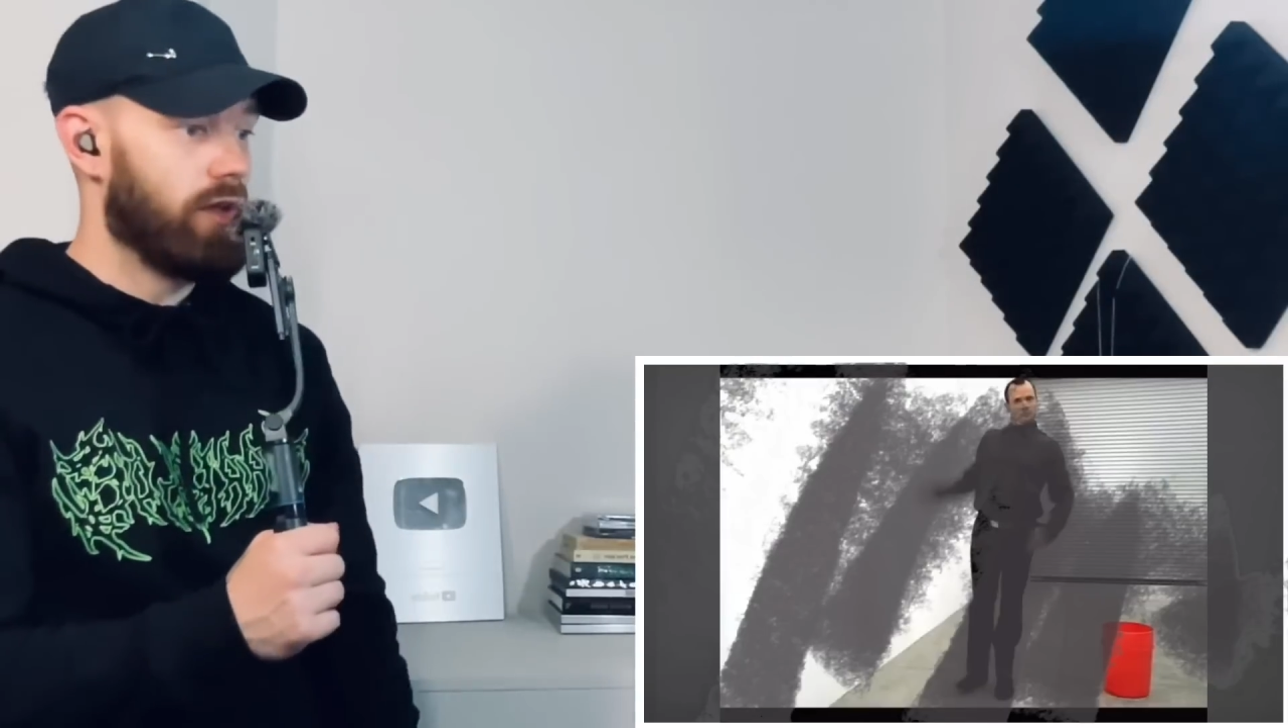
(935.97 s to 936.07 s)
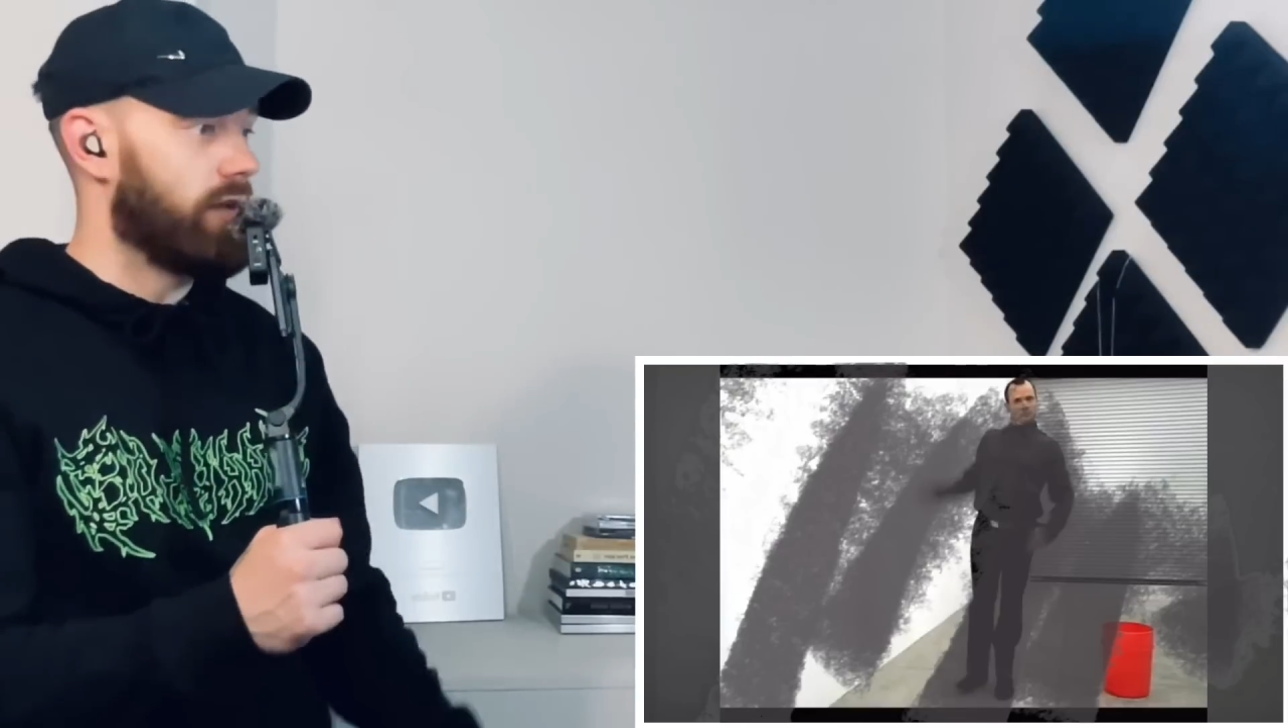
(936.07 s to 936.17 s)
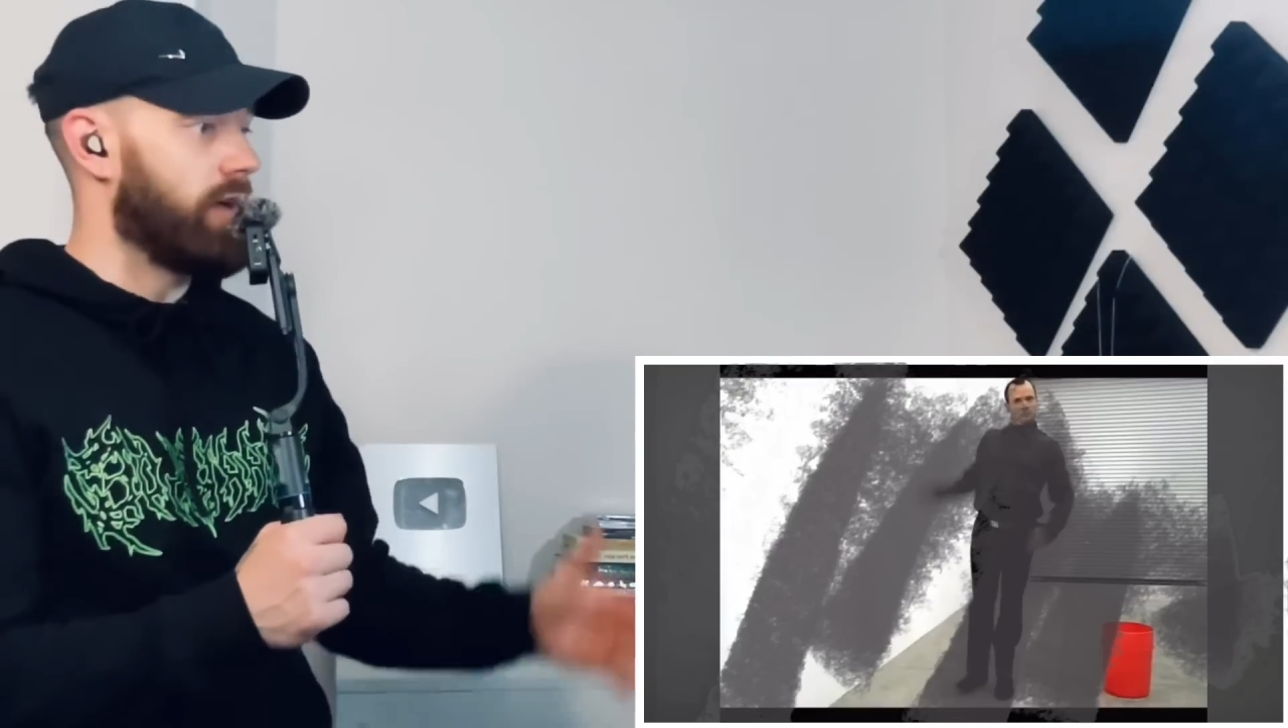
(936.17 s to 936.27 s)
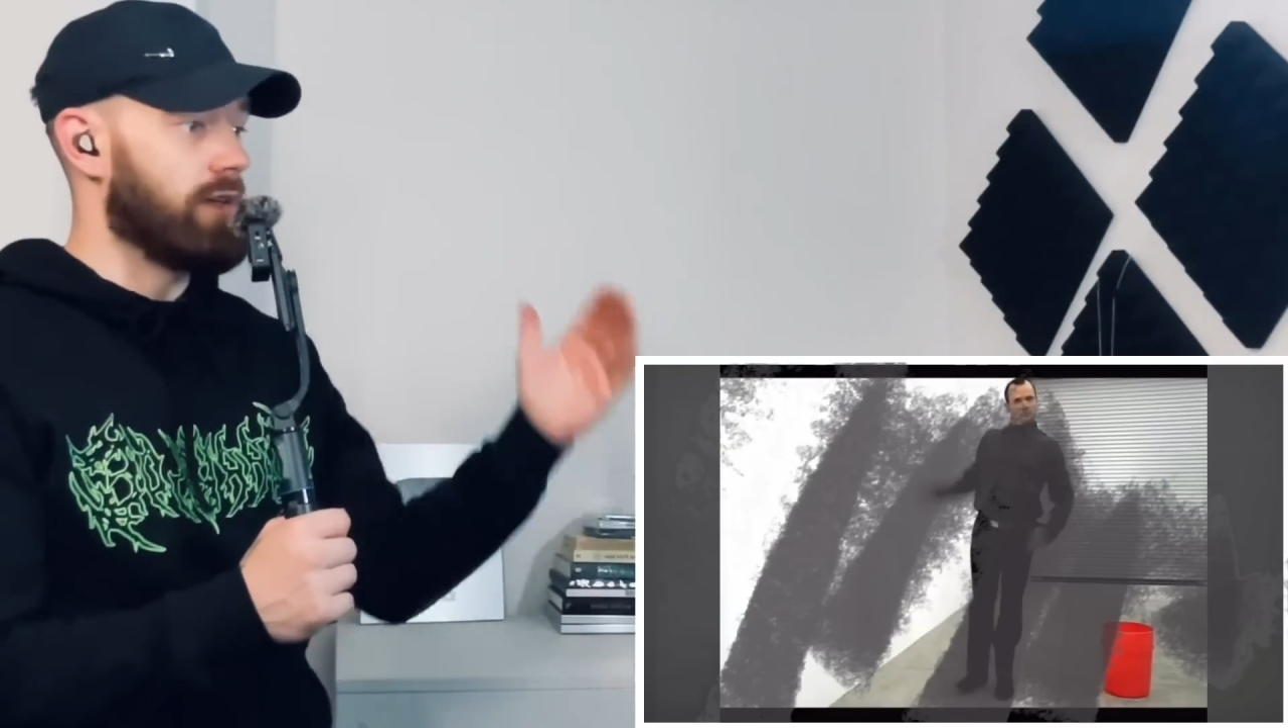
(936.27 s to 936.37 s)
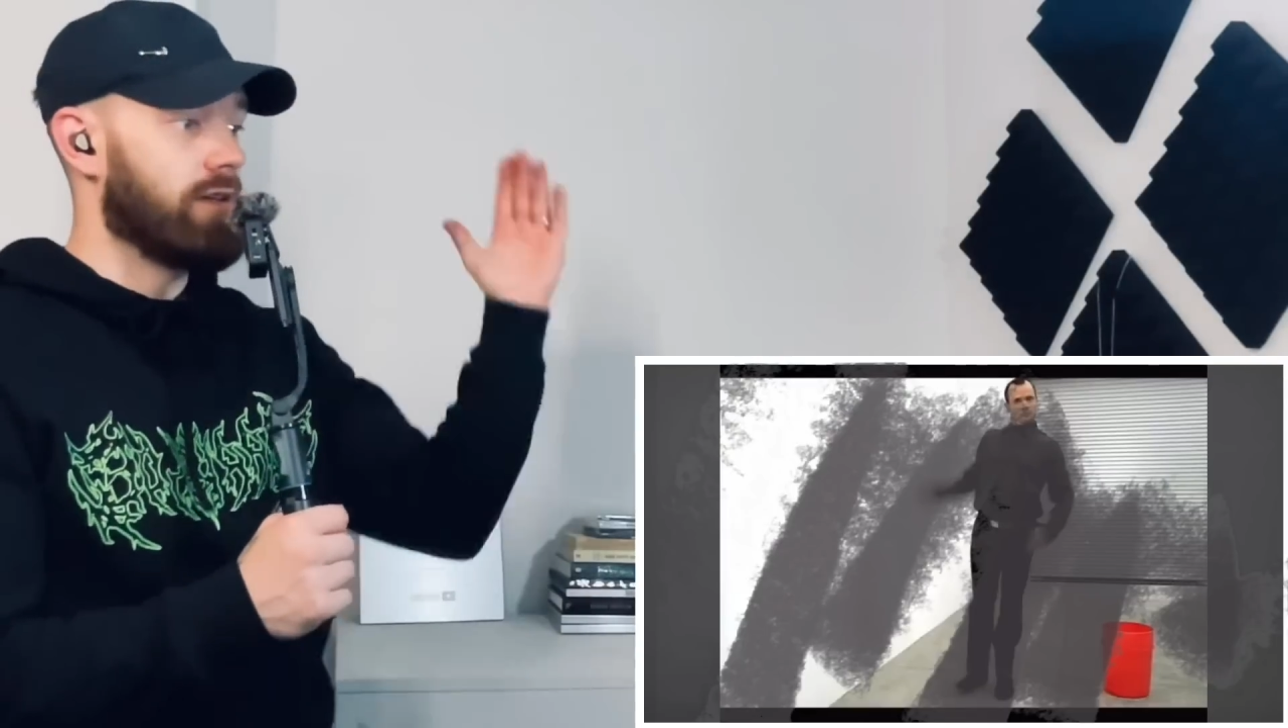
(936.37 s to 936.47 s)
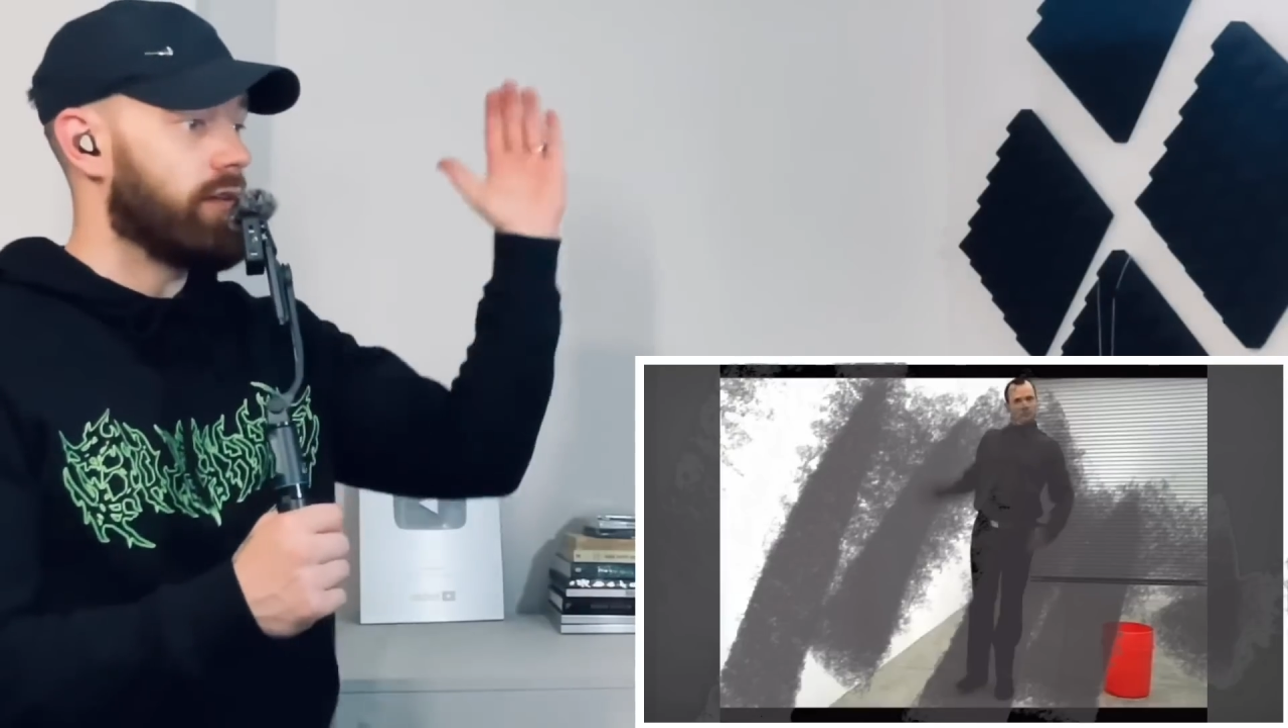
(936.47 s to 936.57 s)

like